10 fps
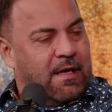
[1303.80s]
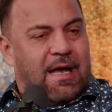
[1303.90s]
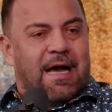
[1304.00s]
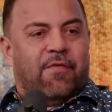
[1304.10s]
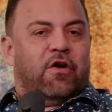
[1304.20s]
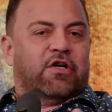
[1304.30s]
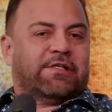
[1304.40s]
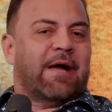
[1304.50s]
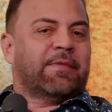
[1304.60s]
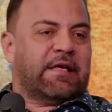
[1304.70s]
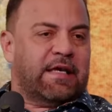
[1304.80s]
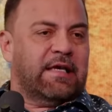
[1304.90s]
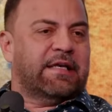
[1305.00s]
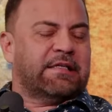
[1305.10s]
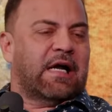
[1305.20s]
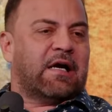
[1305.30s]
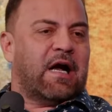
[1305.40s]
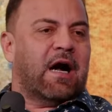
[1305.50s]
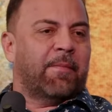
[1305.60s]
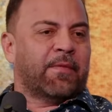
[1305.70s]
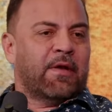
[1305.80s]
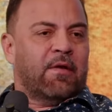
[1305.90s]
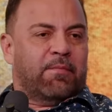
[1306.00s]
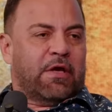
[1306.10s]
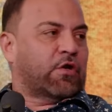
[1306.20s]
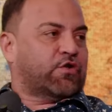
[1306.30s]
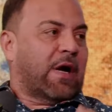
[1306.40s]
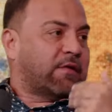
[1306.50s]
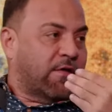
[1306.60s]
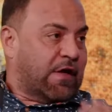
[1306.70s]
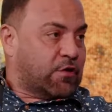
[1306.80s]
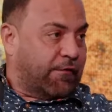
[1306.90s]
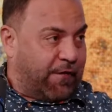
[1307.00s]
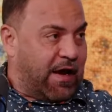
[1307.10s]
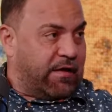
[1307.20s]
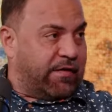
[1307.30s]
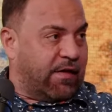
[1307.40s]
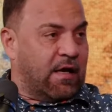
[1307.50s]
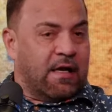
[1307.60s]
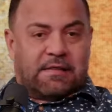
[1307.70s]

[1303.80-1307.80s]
And there's some healings that come because you activate your faith,